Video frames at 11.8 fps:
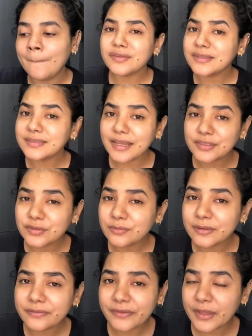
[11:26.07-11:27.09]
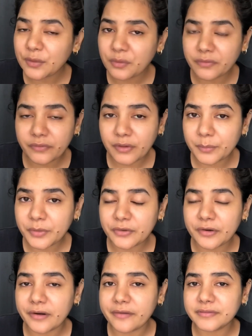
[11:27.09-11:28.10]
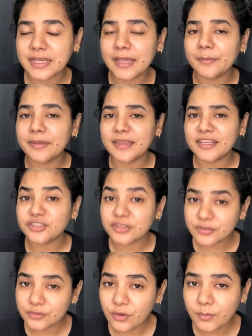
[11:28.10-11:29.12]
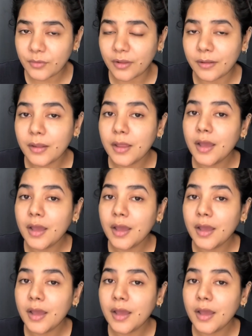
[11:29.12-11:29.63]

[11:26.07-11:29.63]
The tattoo will fade over a period of time, and that's just normal.